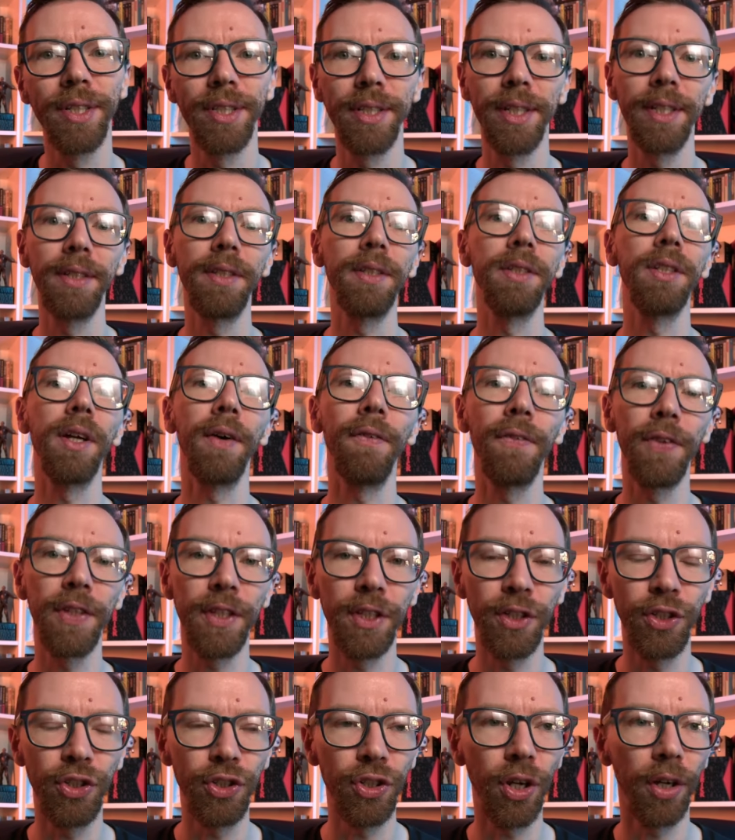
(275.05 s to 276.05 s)
This is
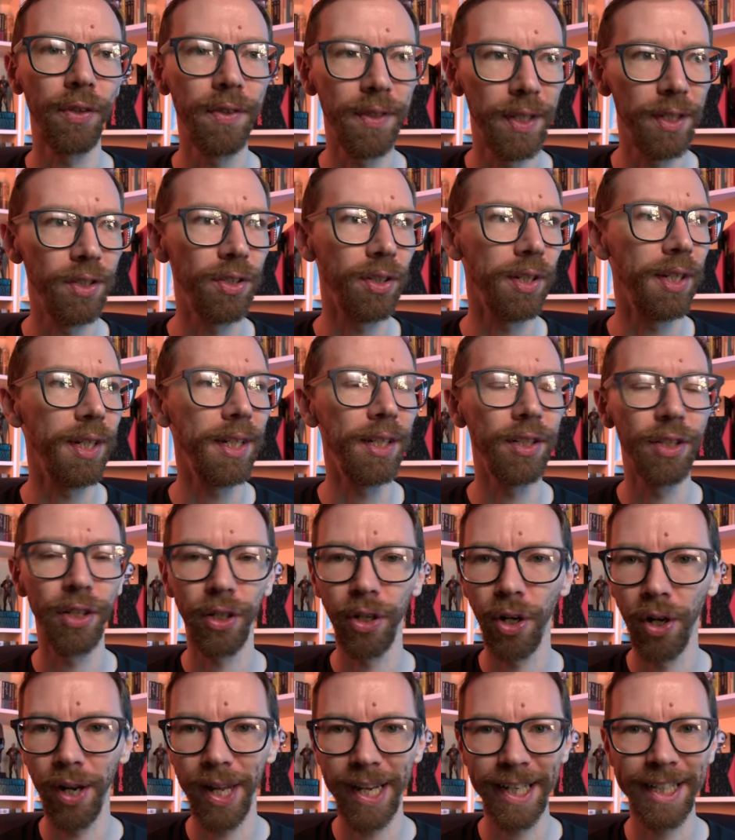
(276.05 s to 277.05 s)
obviously shot digitally and you're
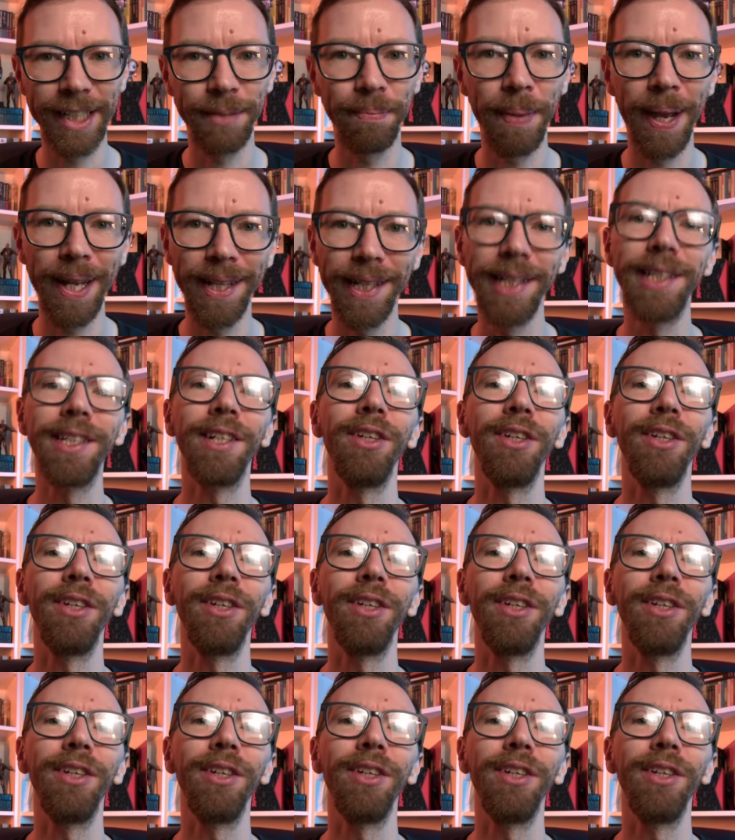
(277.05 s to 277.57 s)
going to expect it